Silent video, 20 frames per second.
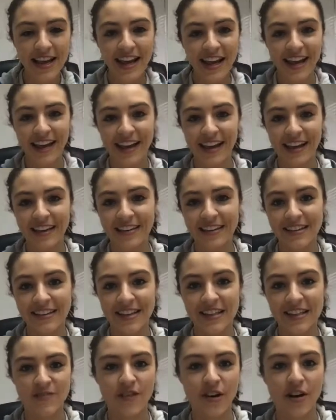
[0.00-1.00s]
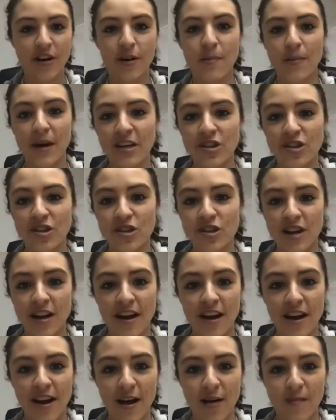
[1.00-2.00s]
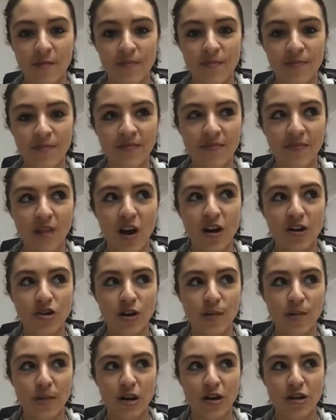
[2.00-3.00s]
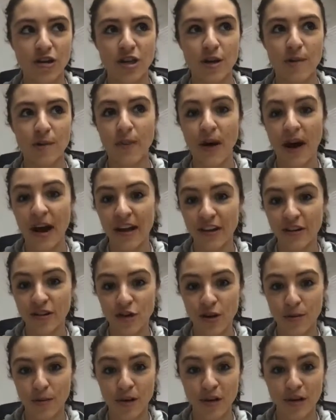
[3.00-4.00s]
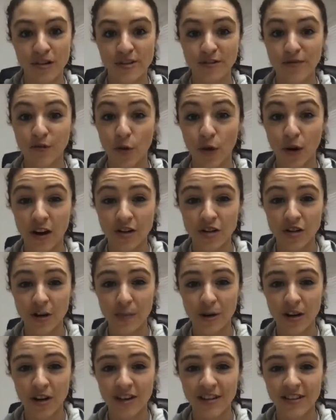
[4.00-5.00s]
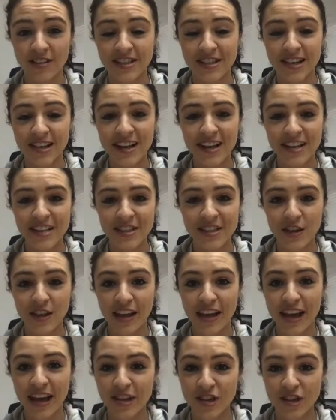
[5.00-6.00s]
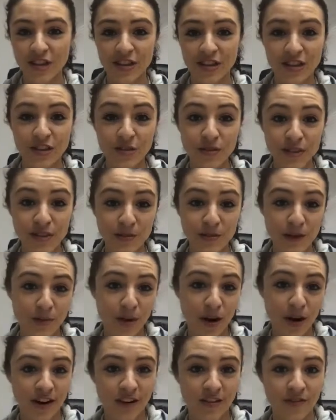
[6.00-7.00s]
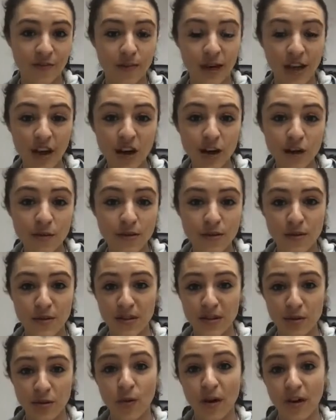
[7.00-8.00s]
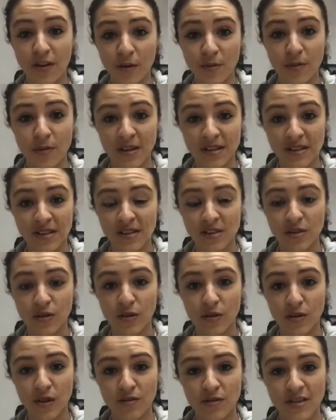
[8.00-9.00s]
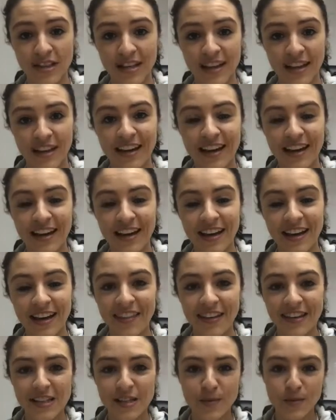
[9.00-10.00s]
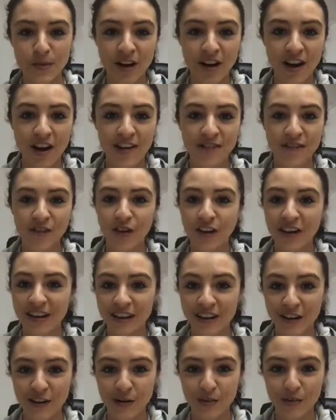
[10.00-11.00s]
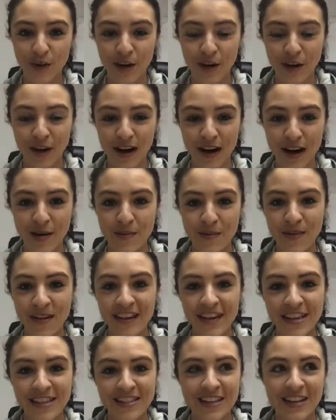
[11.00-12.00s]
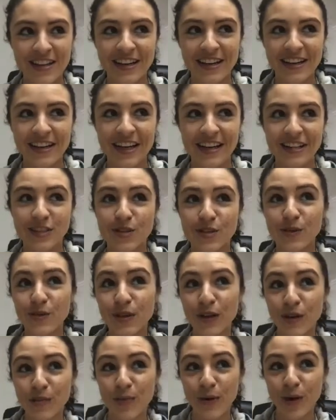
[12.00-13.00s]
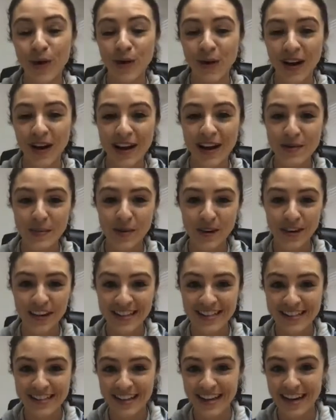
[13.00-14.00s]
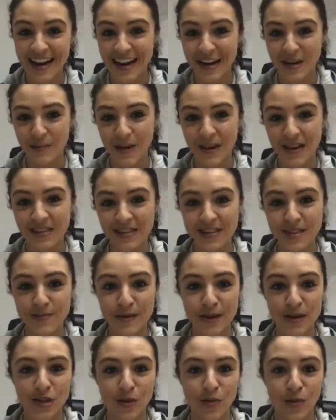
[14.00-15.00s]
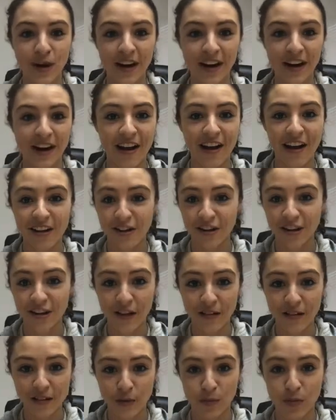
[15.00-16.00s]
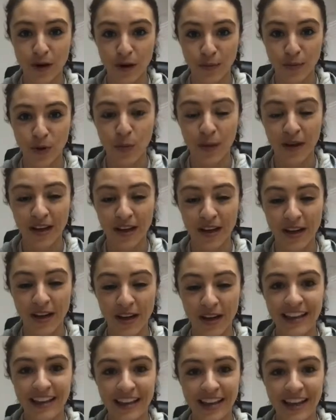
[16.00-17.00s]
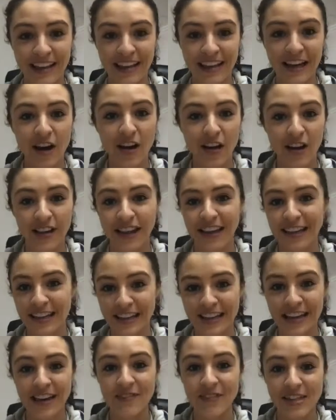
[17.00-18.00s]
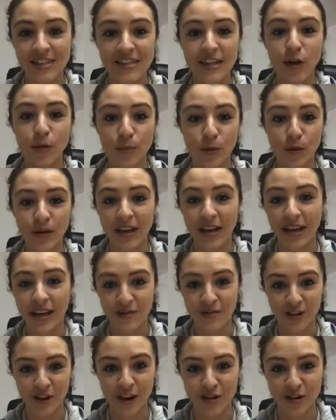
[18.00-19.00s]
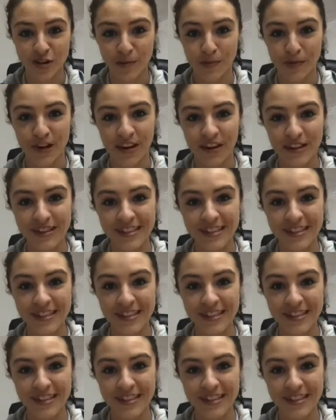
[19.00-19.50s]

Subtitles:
And it's very much entrepreneurship by entrepreneurs for entrepreneurs. So they actually used to be part of McCombs, which is a well-known business school, UT, and they split off, created their own program, took a 2-year program, put it into 9 months, made you work 100 hours of work per week. Like they call it like the Navy SEAL boot camp for entrepreneurs.